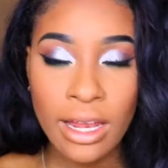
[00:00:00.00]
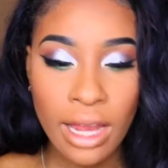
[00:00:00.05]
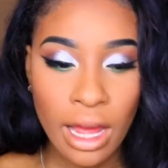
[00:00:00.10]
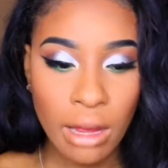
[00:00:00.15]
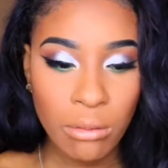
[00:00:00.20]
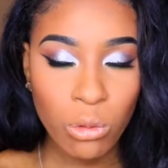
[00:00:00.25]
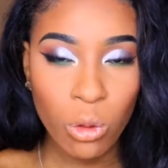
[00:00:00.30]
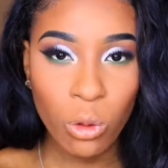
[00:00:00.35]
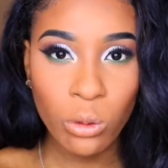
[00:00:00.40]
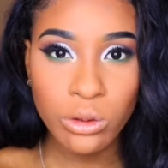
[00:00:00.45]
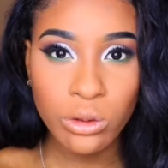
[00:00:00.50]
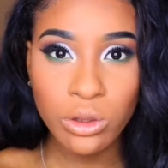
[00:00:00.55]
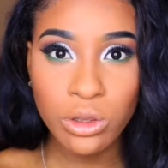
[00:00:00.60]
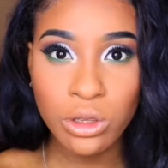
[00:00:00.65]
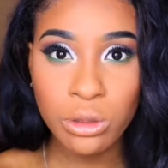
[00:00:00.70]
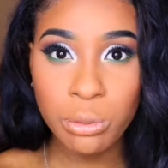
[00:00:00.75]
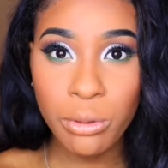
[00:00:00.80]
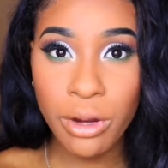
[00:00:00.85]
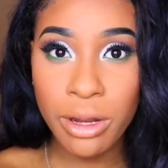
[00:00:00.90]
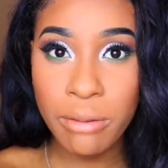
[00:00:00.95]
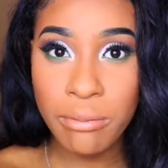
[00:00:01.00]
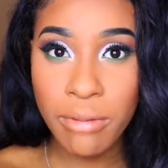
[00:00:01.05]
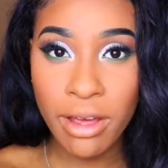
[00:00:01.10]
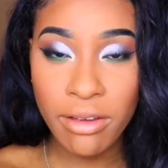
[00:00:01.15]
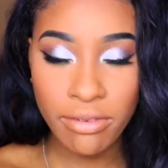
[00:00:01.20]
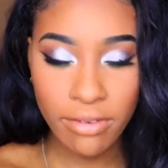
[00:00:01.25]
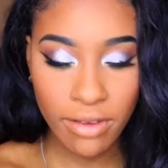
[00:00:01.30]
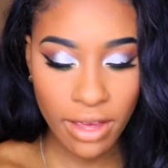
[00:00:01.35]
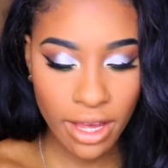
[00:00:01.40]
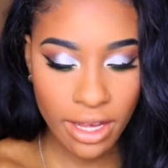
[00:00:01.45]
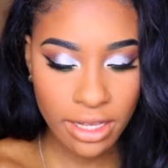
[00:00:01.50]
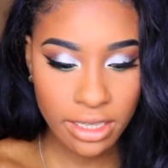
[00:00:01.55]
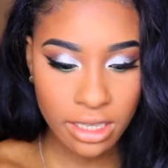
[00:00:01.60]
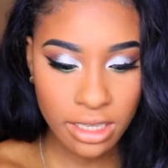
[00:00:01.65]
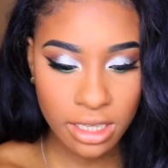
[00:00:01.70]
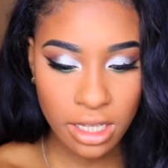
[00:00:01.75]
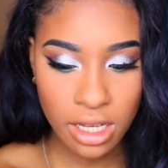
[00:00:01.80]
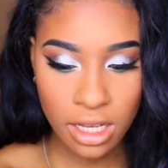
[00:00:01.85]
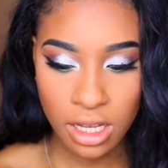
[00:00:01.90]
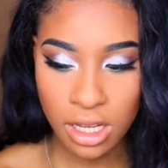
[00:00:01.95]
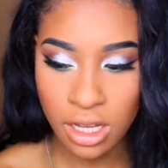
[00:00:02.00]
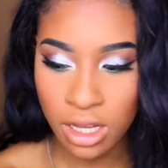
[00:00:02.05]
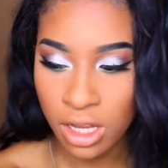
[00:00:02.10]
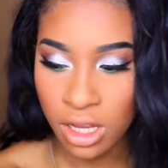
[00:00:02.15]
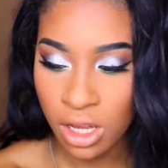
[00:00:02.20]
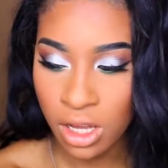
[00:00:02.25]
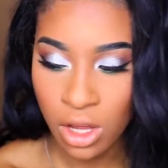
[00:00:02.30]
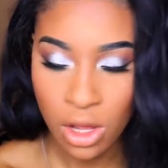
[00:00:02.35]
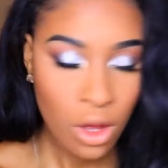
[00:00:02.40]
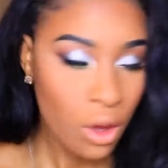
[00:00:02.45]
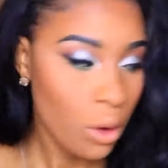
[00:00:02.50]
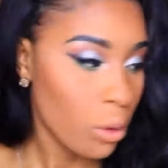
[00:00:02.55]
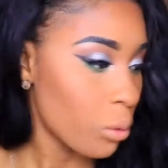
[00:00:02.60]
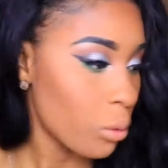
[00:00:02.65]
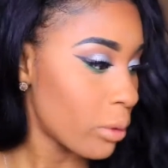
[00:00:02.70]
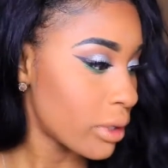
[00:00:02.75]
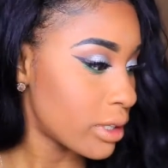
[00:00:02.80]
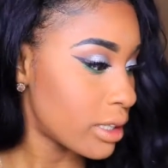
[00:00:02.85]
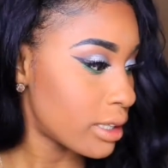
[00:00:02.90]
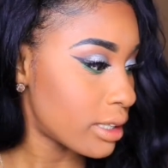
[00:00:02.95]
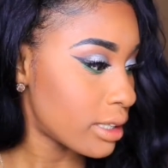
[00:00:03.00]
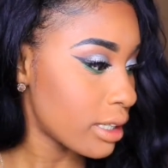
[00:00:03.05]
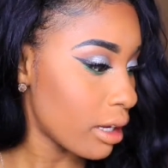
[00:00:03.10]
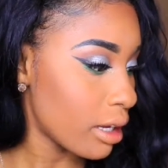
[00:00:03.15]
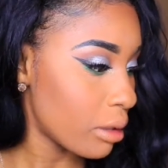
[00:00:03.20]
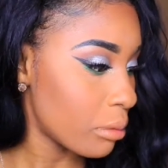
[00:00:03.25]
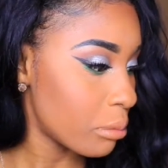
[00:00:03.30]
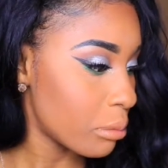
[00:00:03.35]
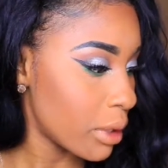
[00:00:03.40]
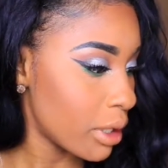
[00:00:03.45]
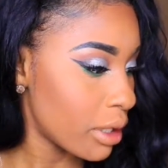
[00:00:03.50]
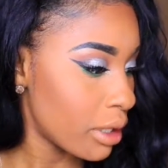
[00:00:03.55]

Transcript: Now I'm going to spray my face with some